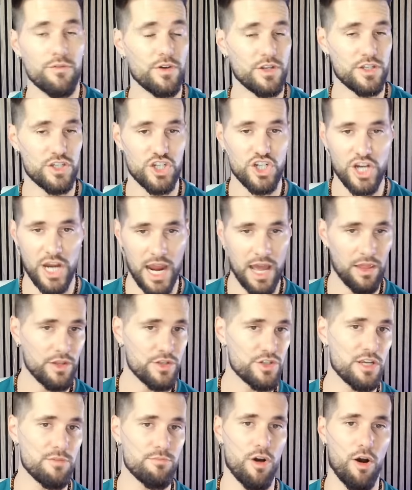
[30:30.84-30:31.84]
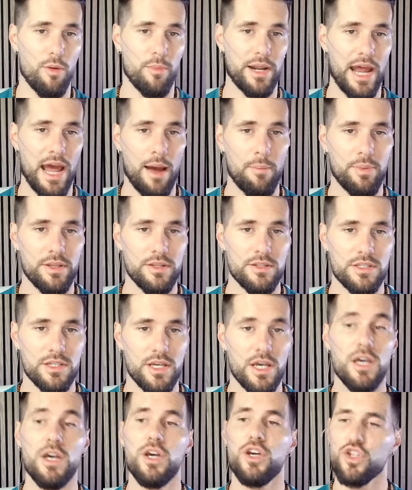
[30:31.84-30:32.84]
a challenging moment happens,
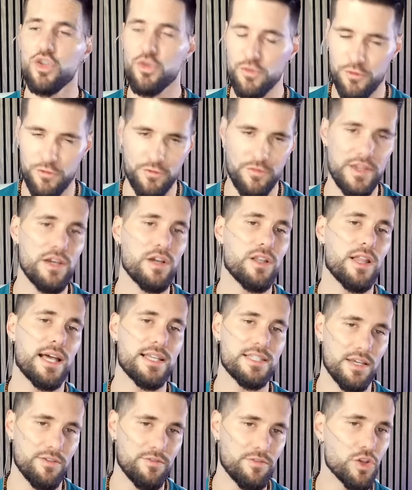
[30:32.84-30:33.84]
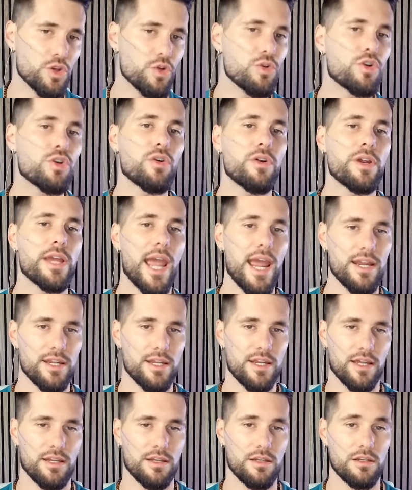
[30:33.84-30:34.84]
you feel as if you created
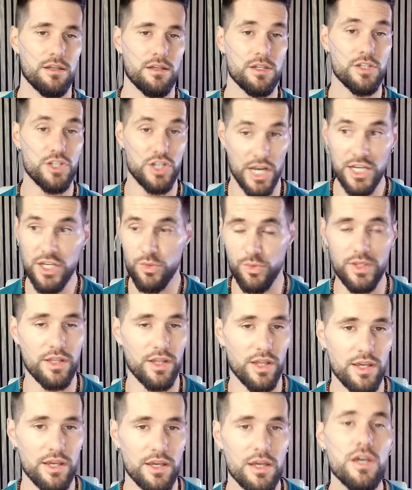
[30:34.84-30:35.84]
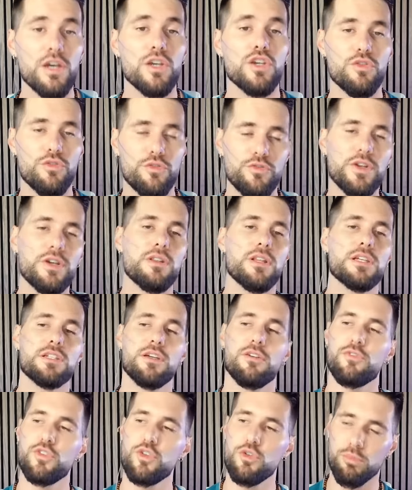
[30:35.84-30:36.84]
it. Genuinely, you feel as
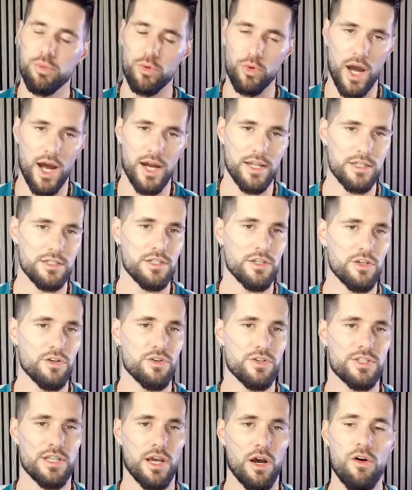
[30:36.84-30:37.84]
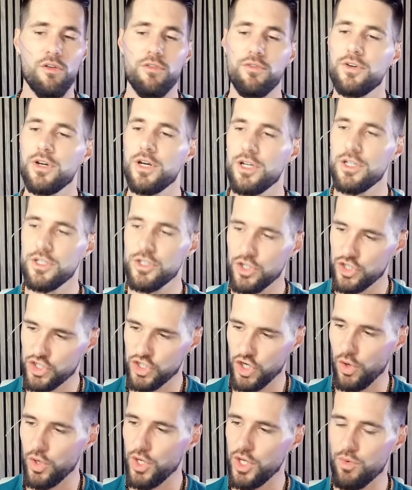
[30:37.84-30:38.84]
if you brought it to yourself to
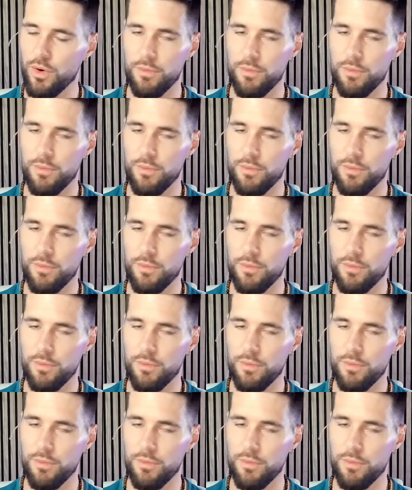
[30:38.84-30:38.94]
show you a